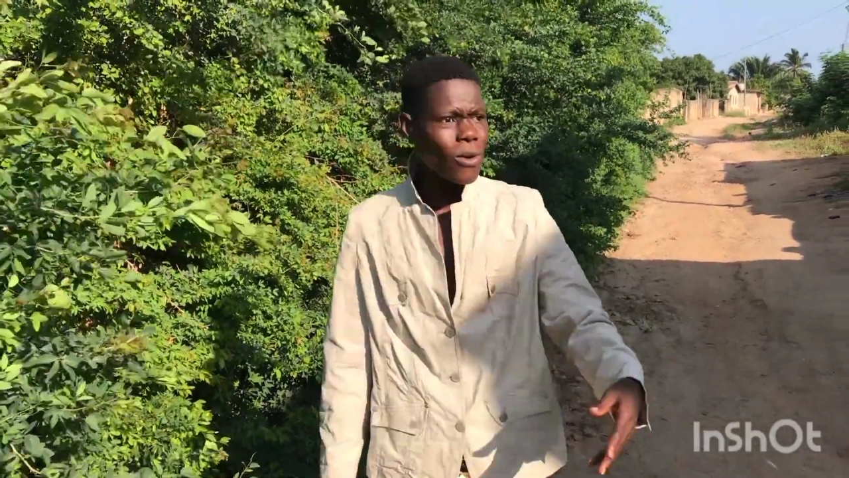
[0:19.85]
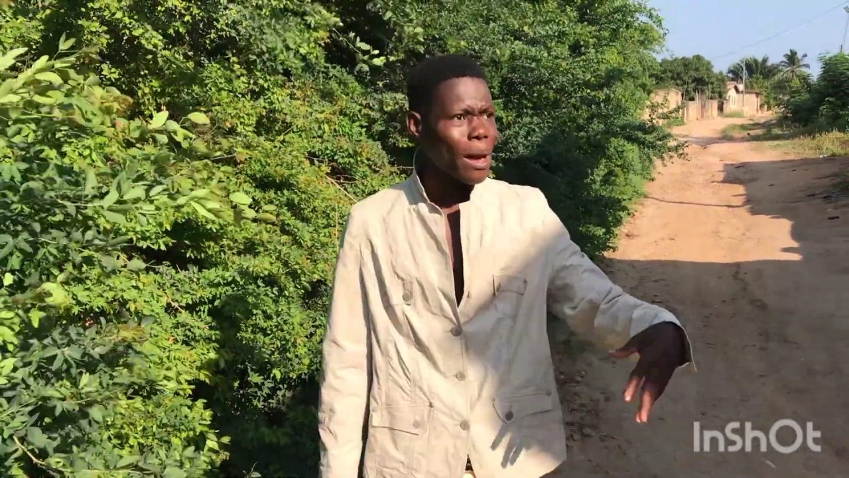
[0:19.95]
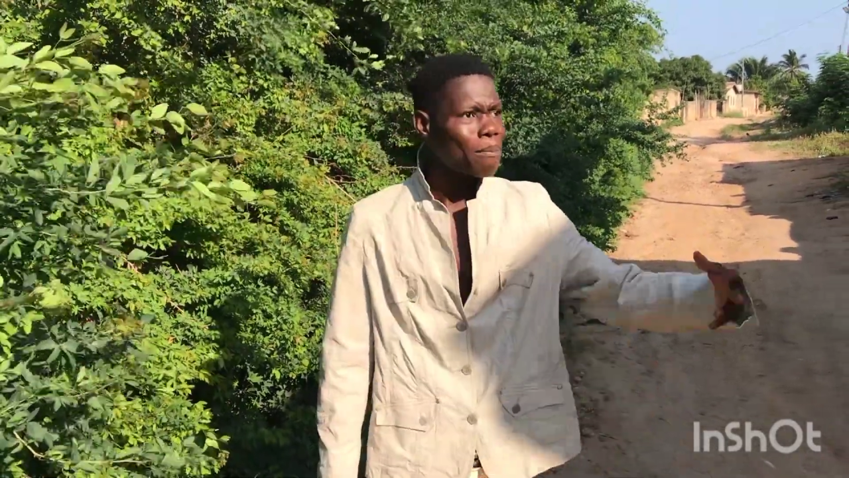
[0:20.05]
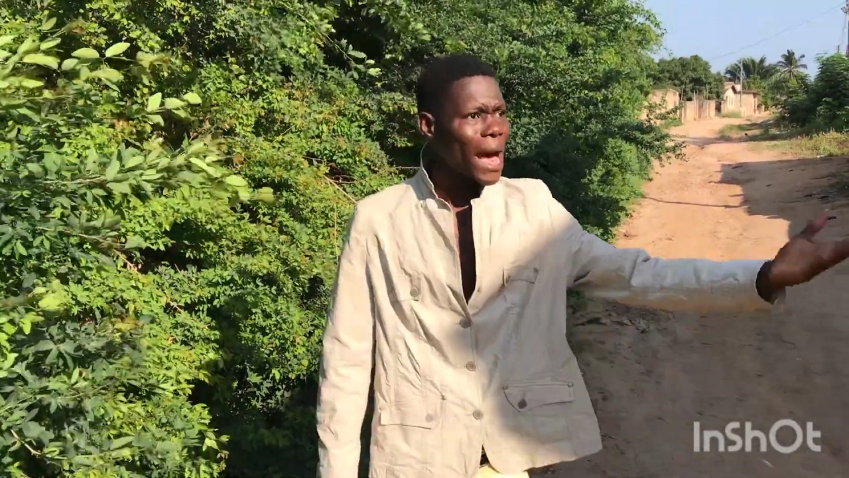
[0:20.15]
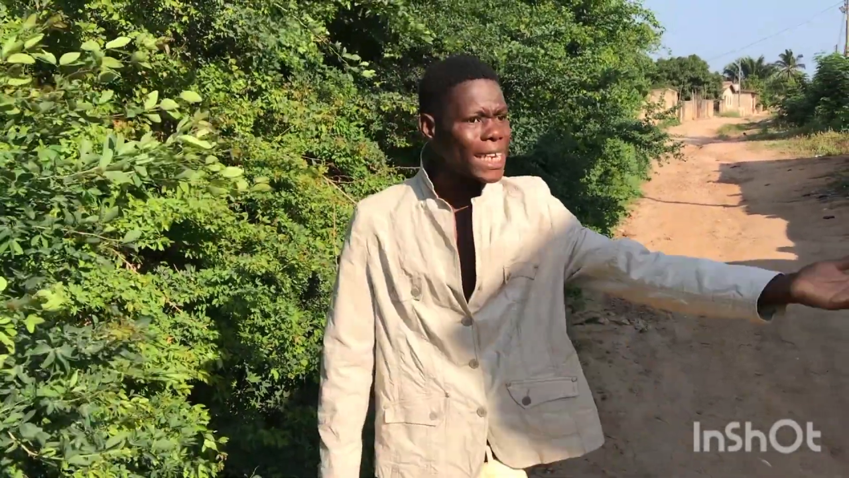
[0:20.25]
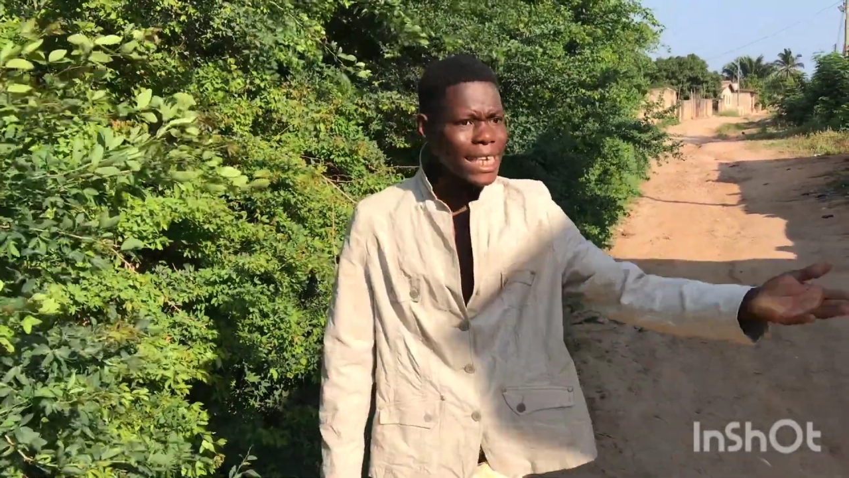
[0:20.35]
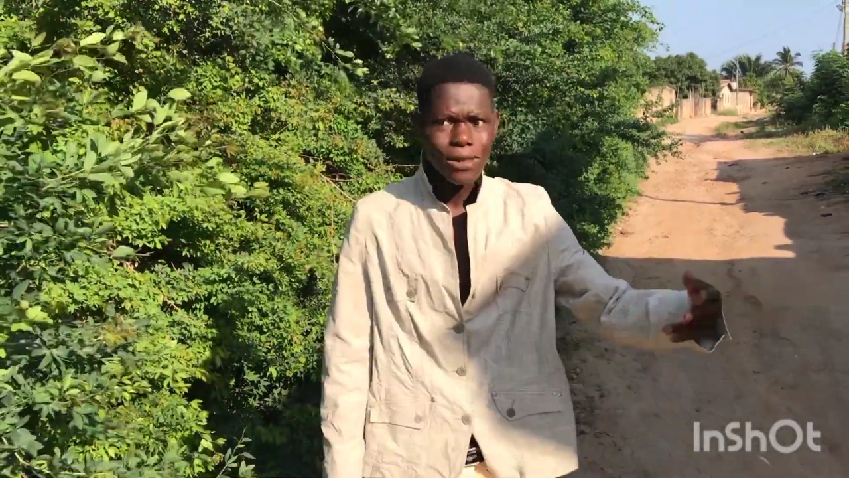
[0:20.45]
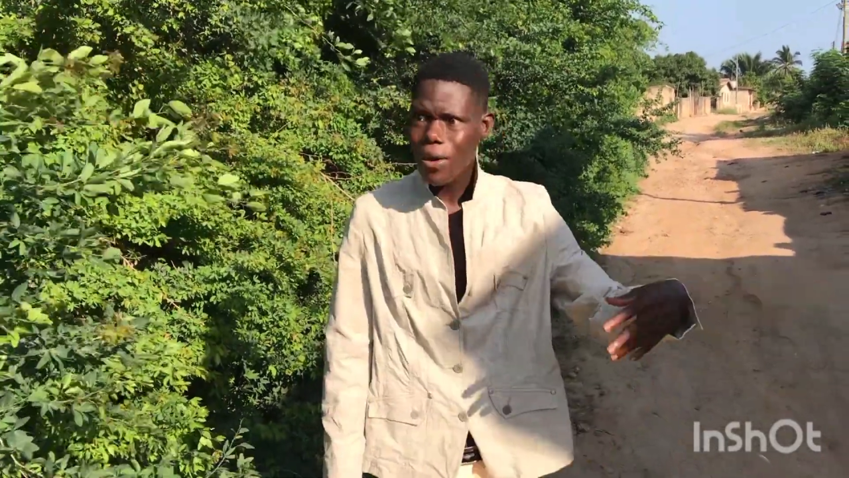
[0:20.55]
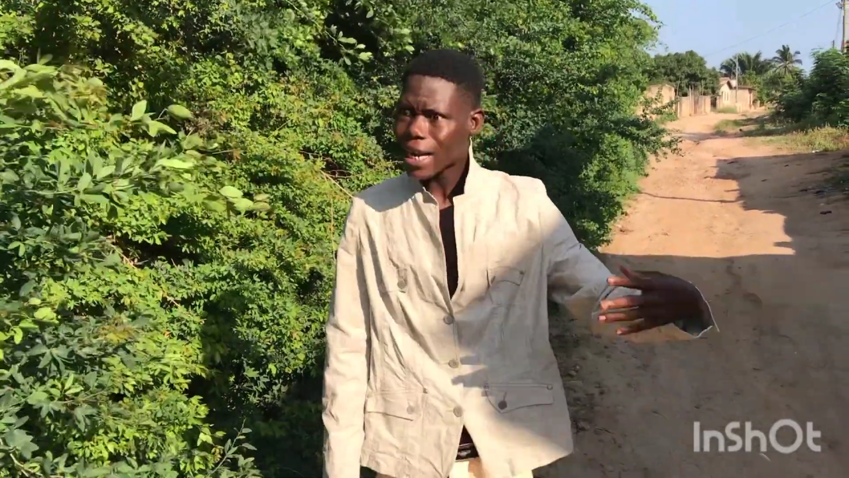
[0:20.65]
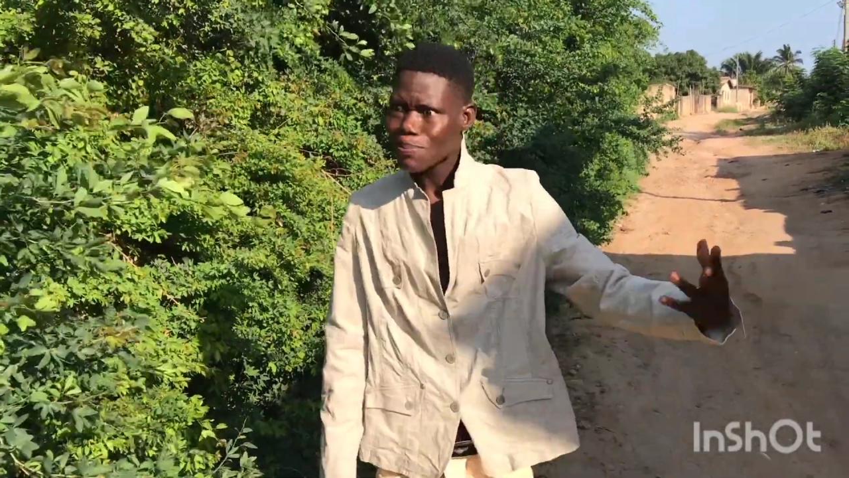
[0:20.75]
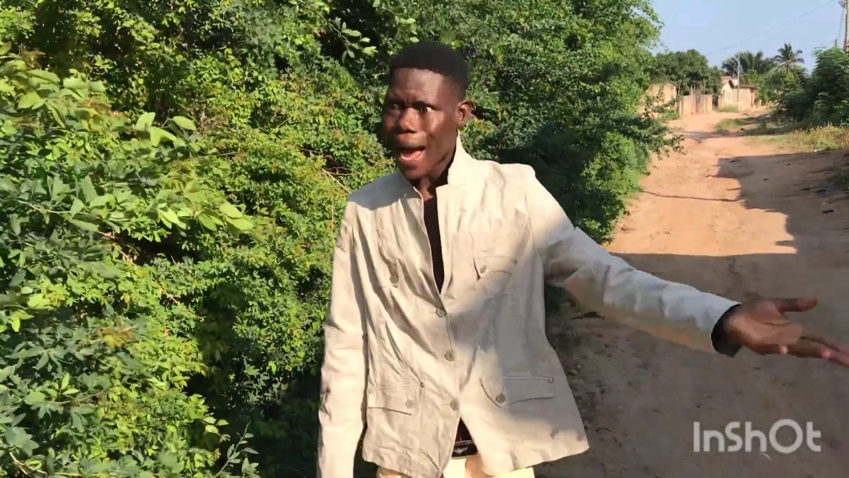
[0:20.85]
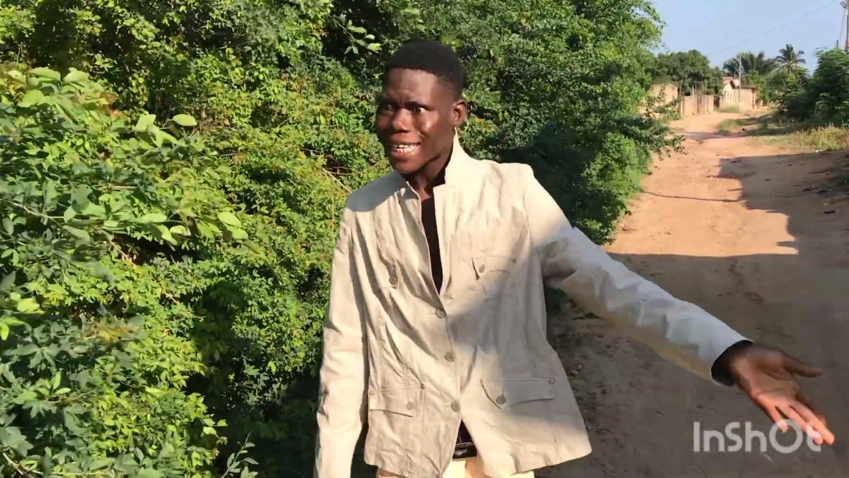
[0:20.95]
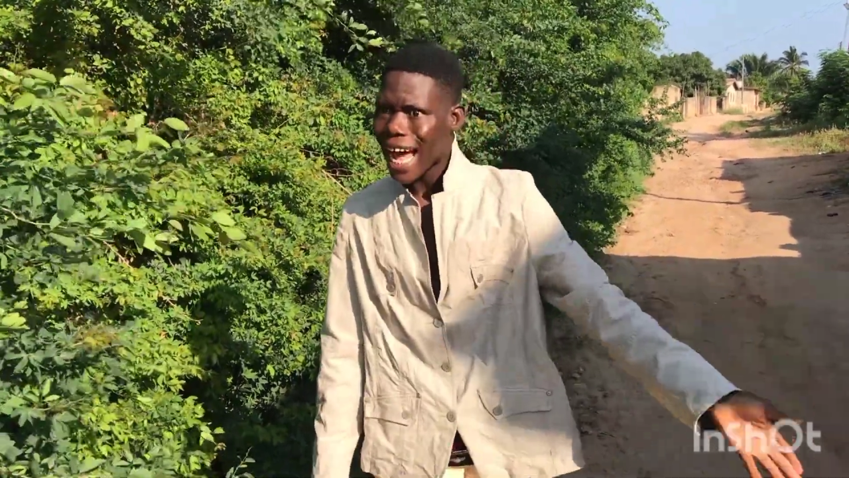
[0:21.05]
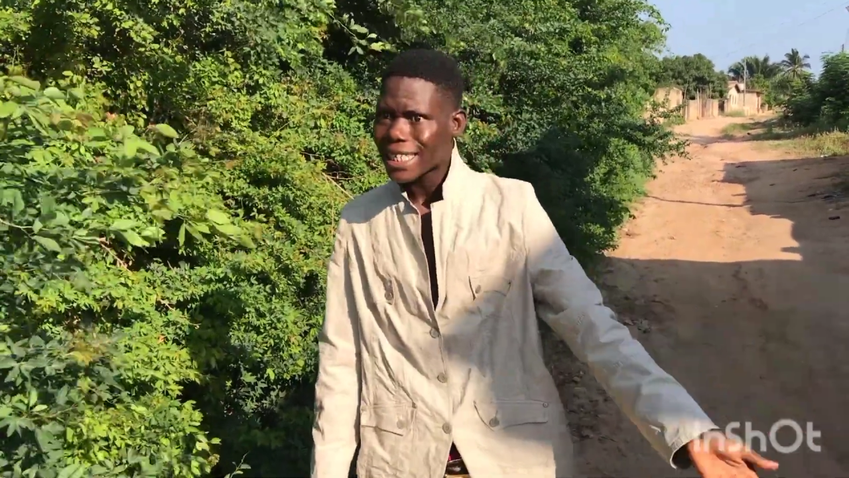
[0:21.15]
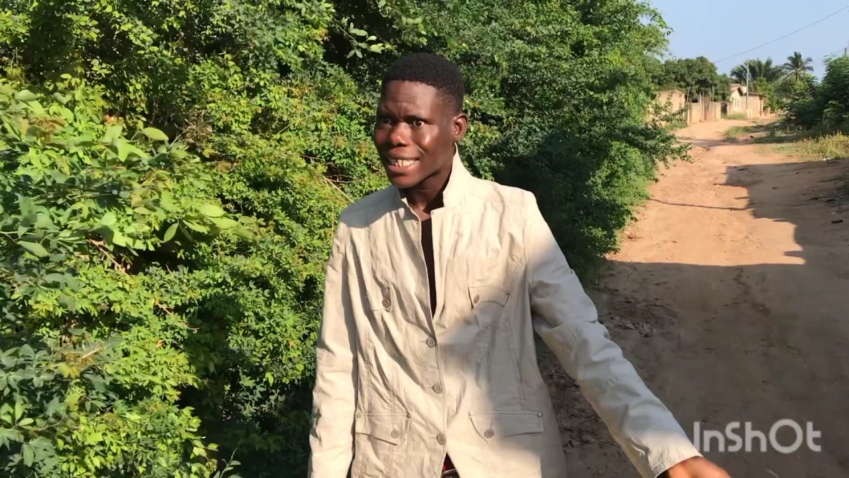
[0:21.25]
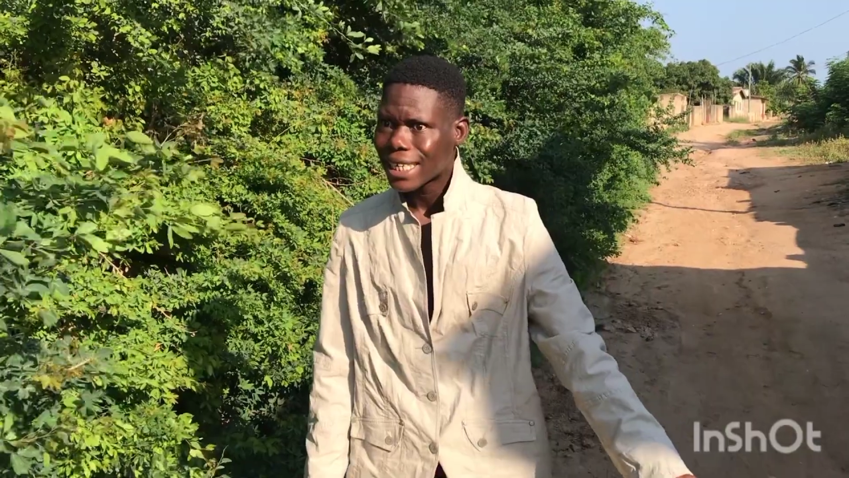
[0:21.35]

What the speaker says: and buy this, go and buy that.